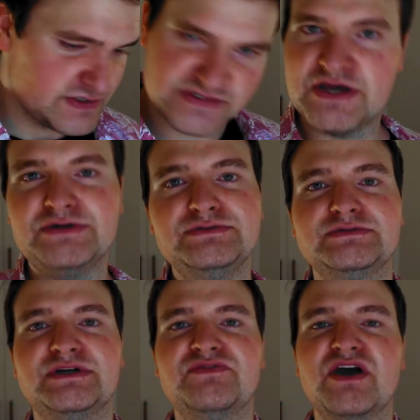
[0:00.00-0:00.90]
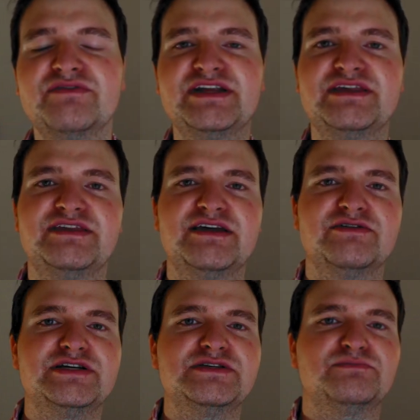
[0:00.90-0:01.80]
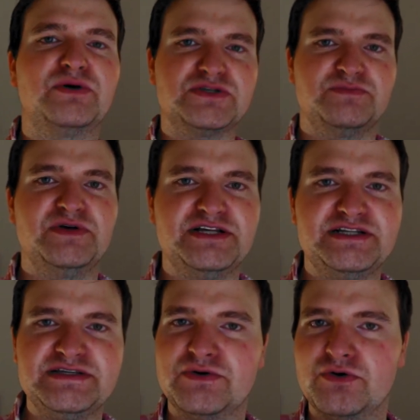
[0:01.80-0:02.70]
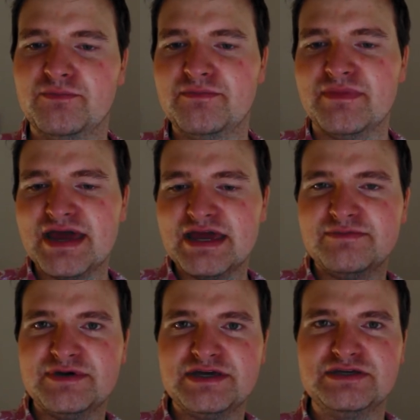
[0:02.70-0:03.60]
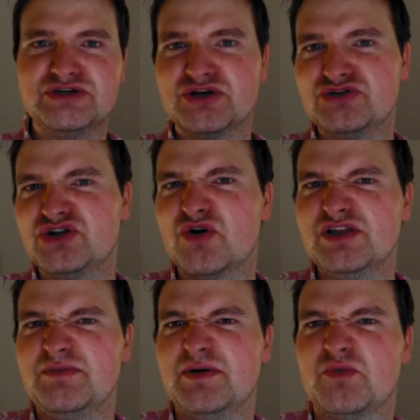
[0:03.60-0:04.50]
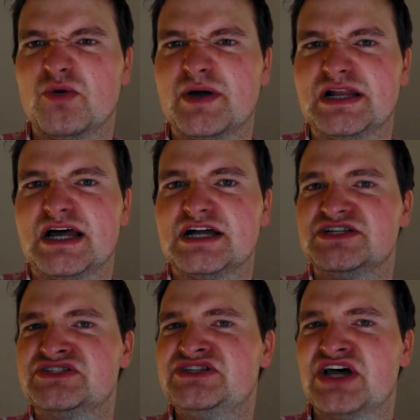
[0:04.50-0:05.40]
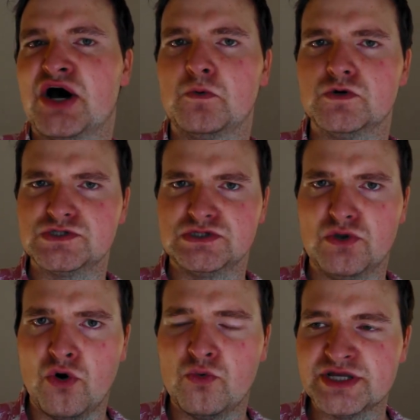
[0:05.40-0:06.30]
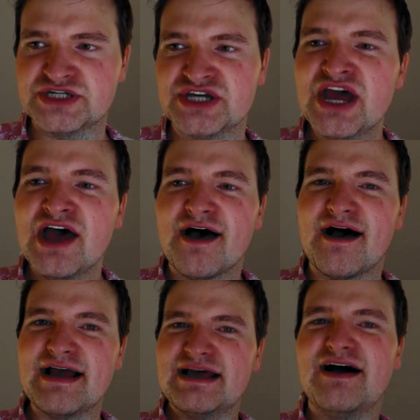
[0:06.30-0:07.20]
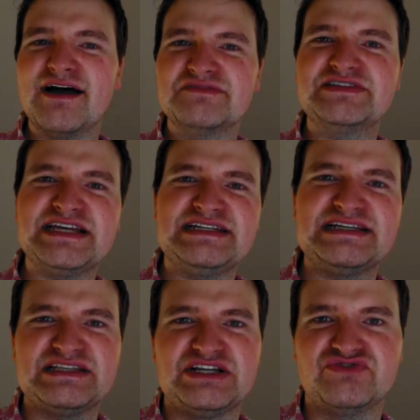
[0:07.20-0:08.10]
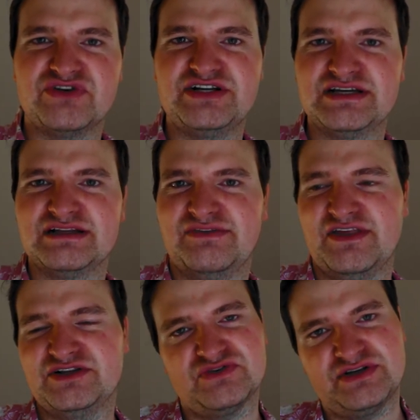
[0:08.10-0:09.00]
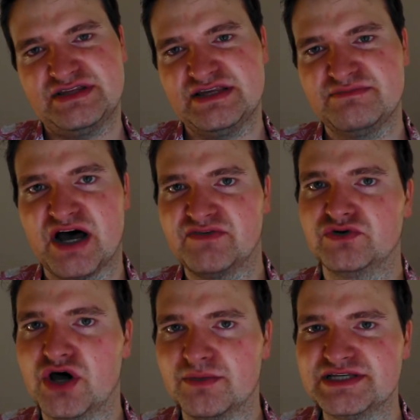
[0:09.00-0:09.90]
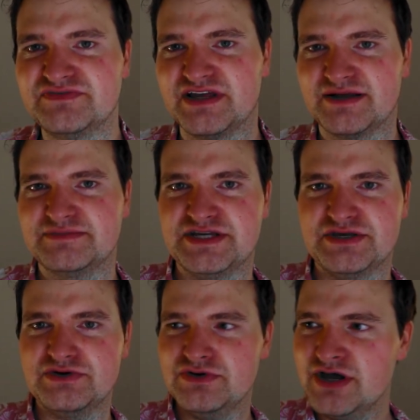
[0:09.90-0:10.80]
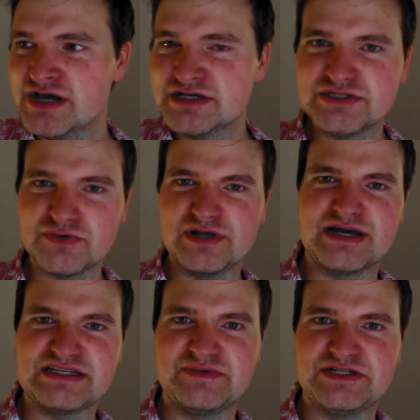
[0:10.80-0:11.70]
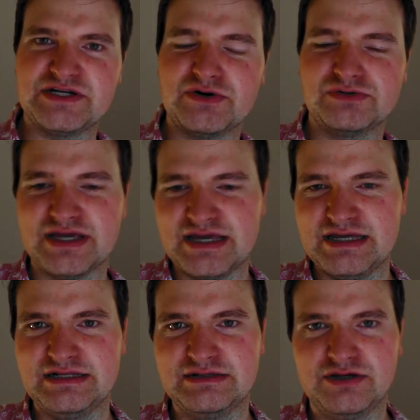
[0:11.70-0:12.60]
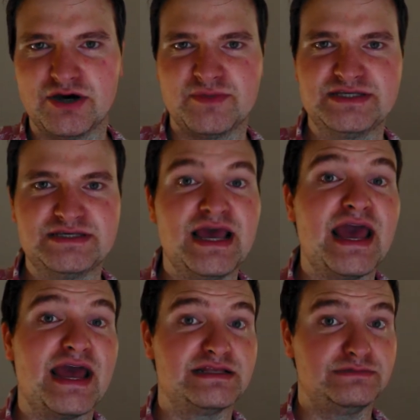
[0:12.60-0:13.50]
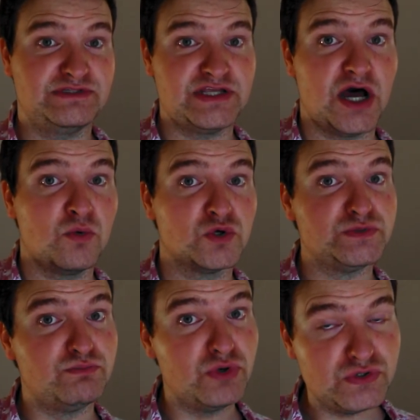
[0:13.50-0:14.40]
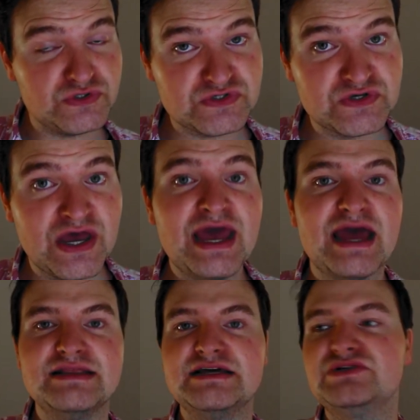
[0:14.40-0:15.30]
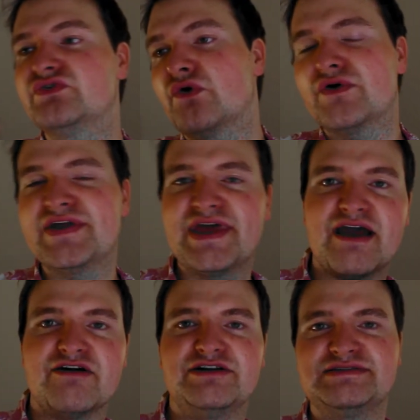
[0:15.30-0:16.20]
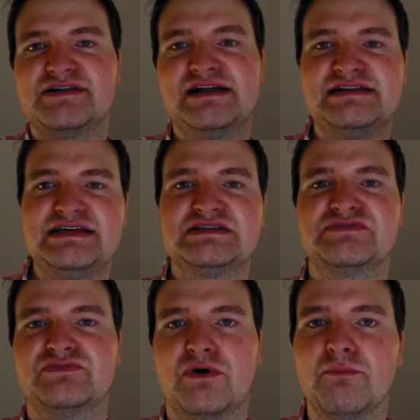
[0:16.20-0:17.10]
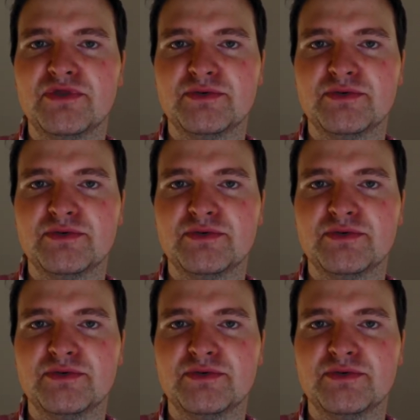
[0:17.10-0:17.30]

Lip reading: So if you have any theories, possibilities, or maybe, you know a little bit more about larger Star Wars lore, which I kind of see Disney treating it like they treat the Marvel comics for the MCU. Storylines have been told in comics and Star Wars books, and they're drawing characters and ideas from